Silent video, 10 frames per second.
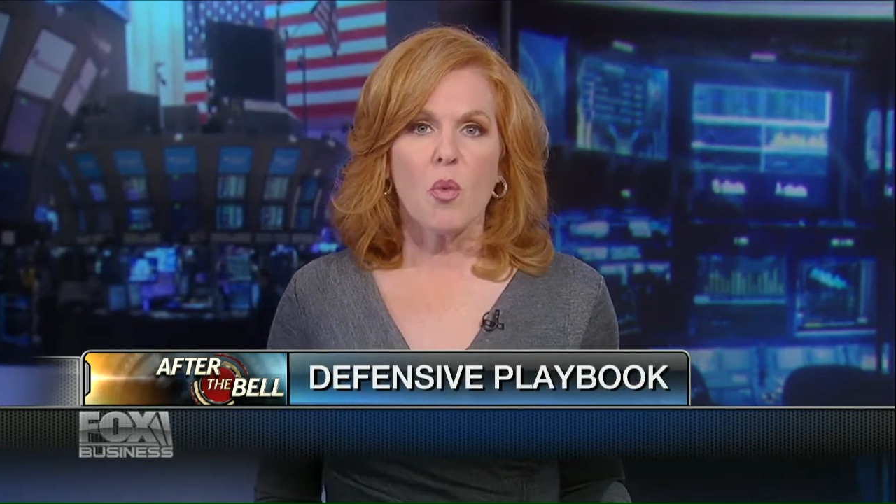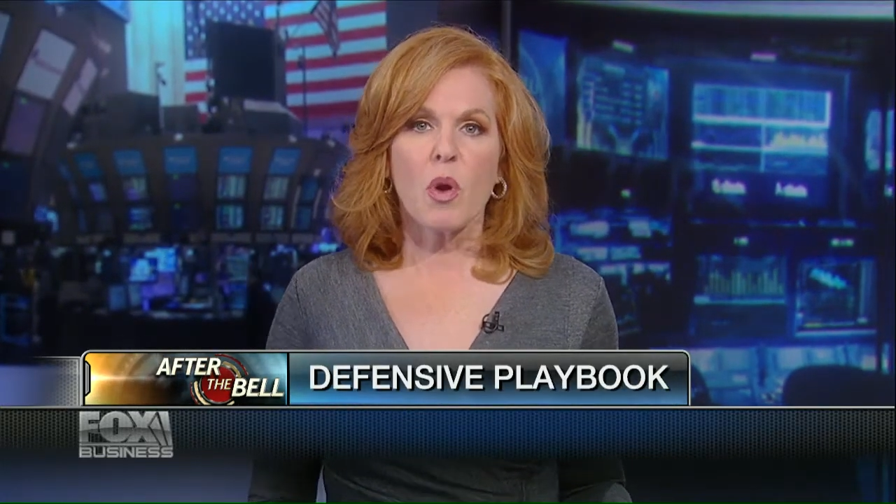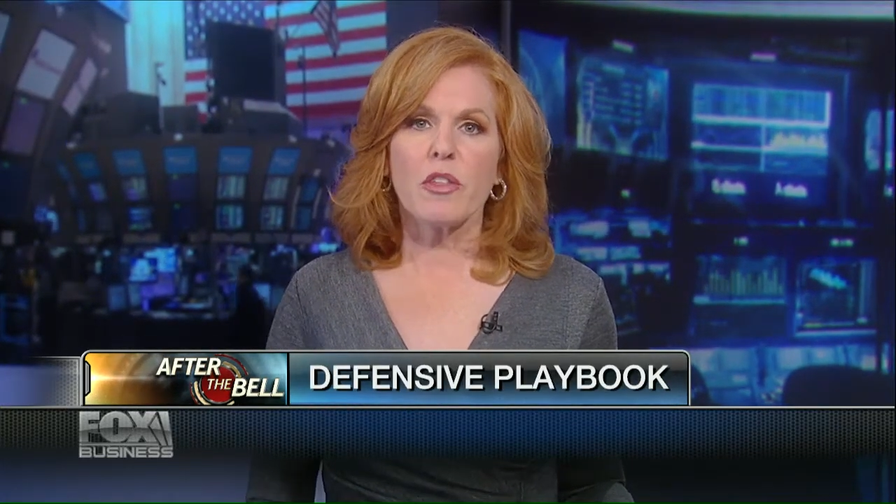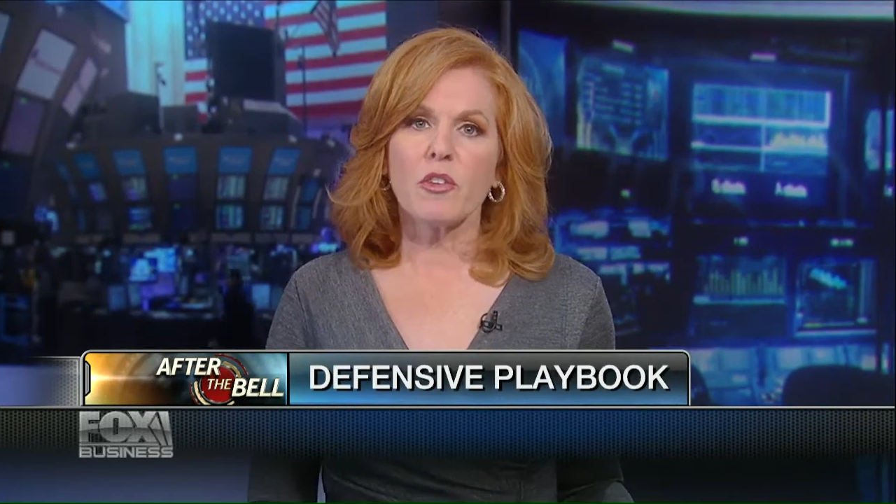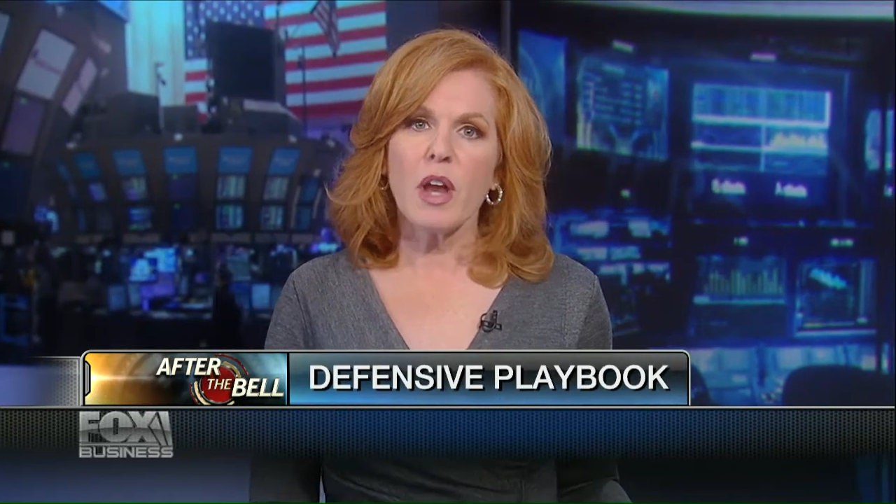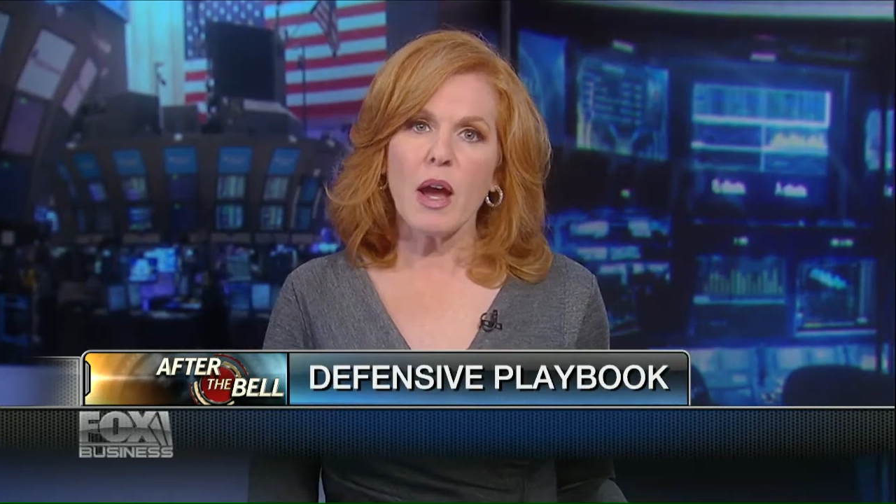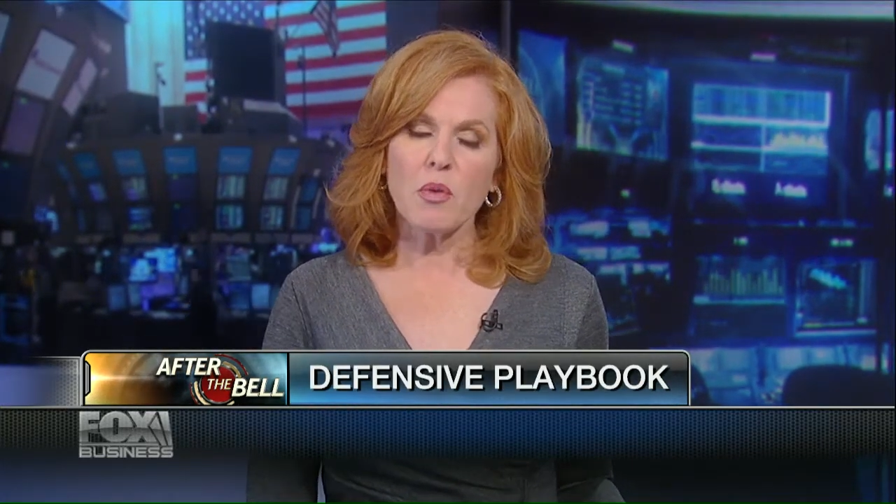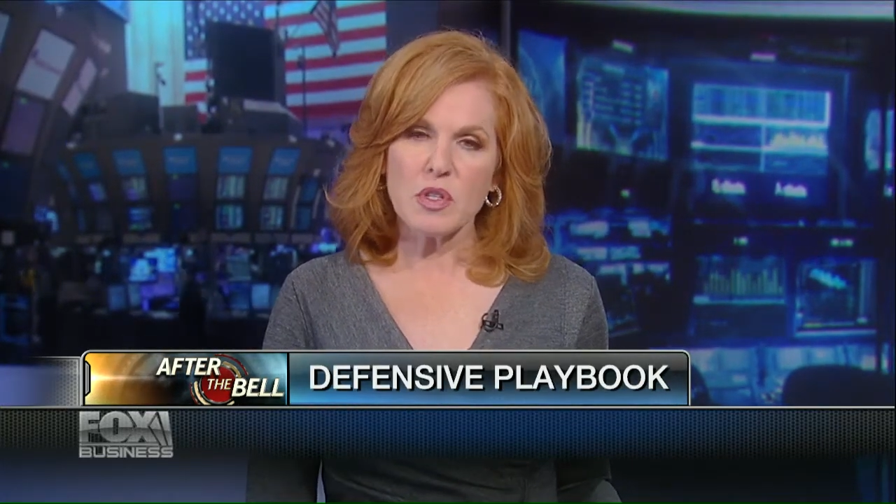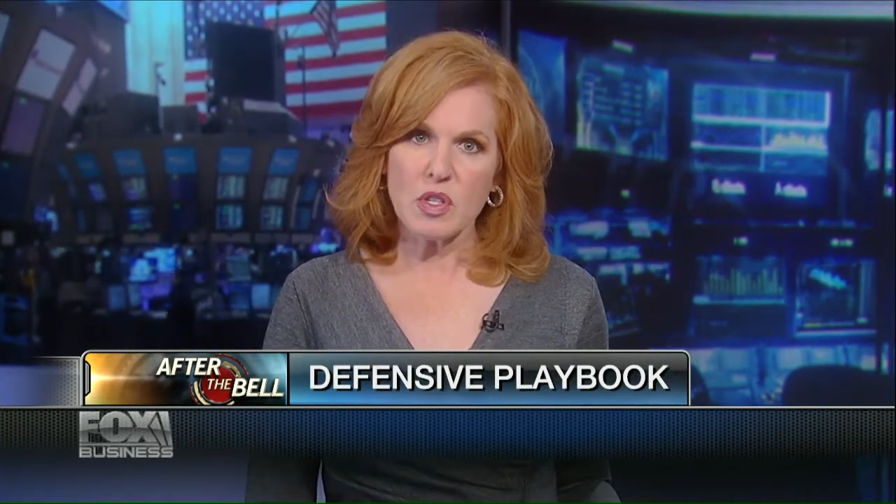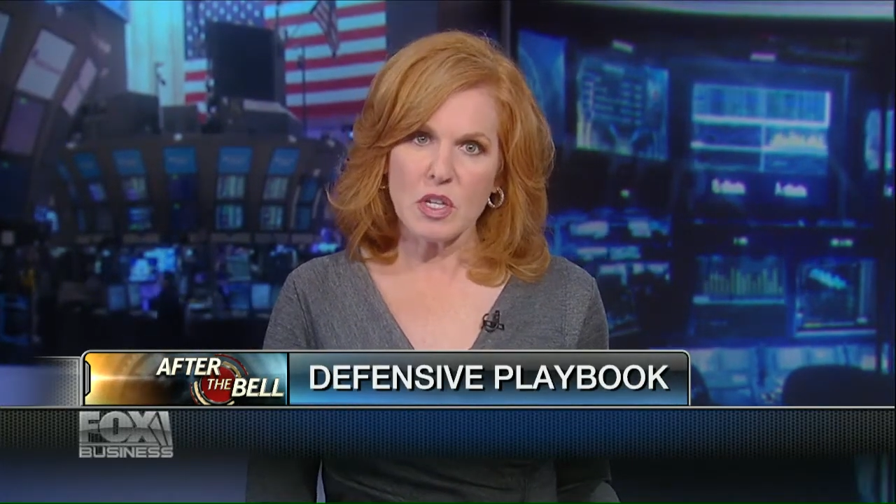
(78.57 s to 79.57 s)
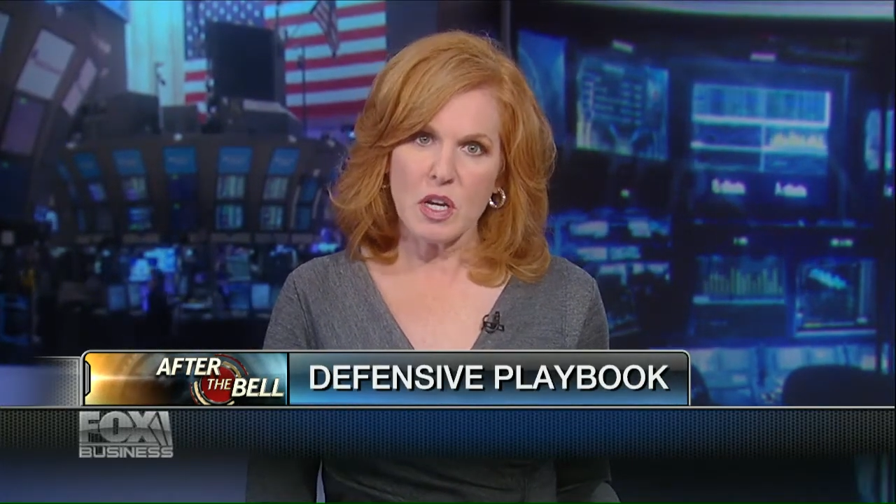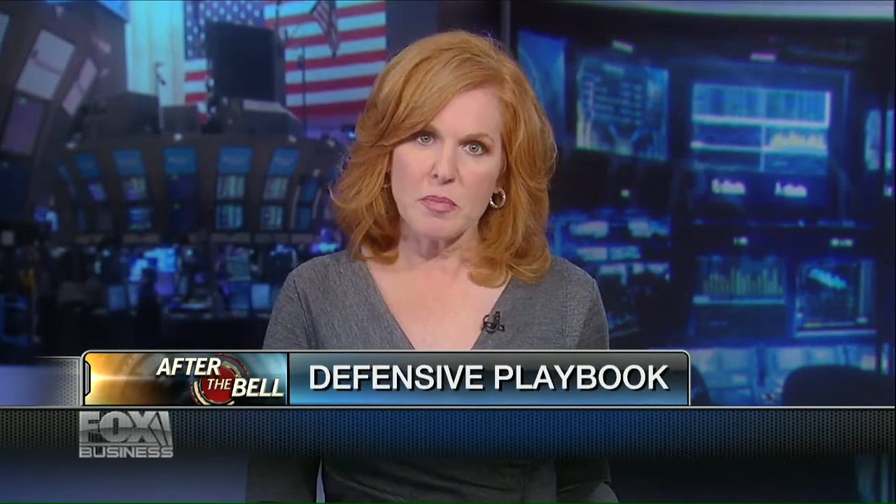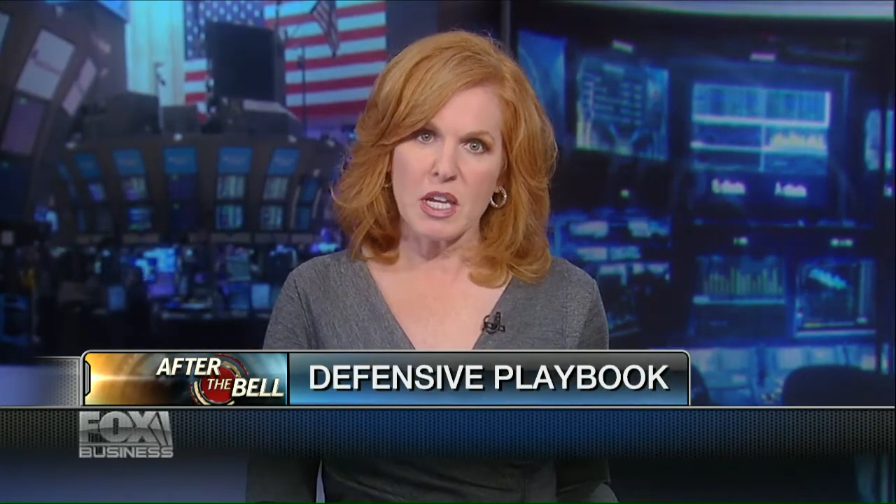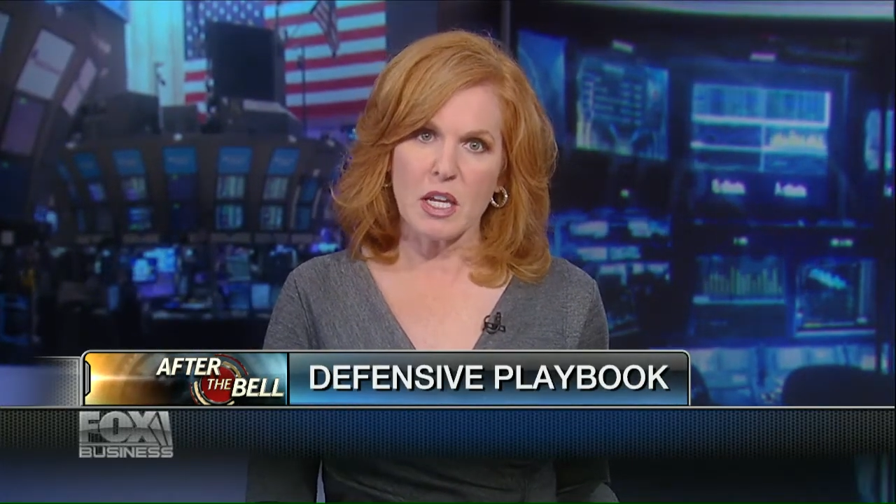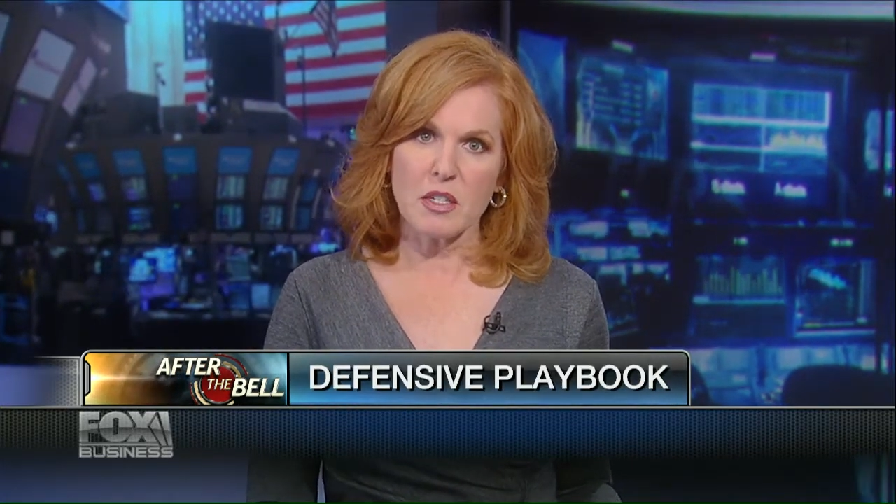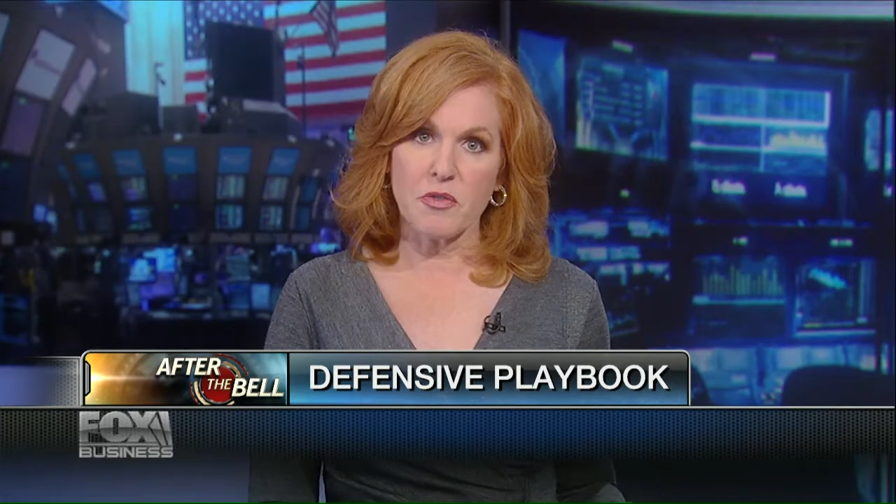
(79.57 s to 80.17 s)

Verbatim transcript: whether now is the time to get